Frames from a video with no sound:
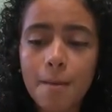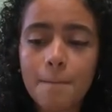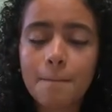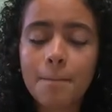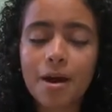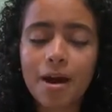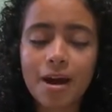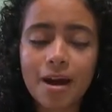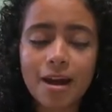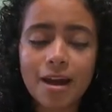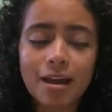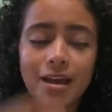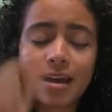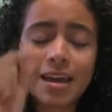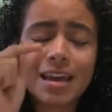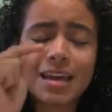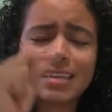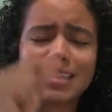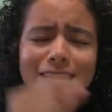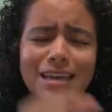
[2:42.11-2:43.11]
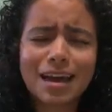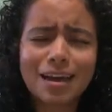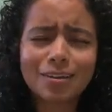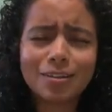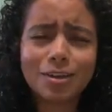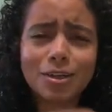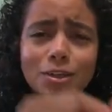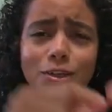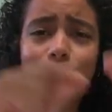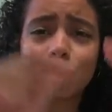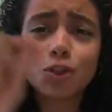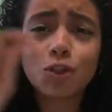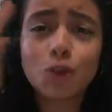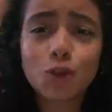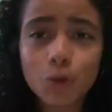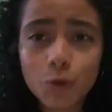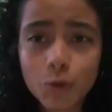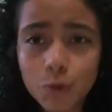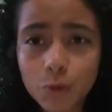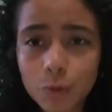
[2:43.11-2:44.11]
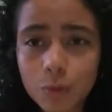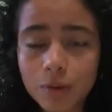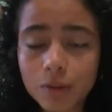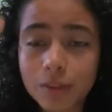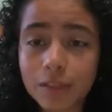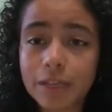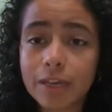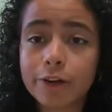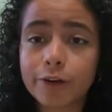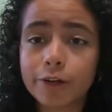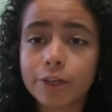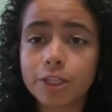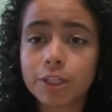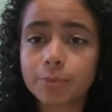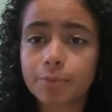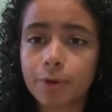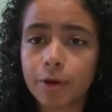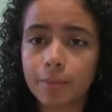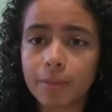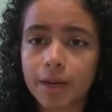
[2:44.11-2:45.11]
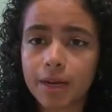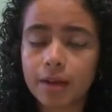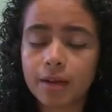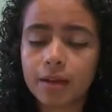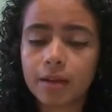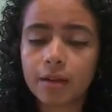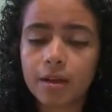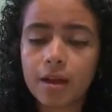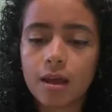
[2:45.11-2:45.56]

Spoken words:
by exactly 2 liters per minute.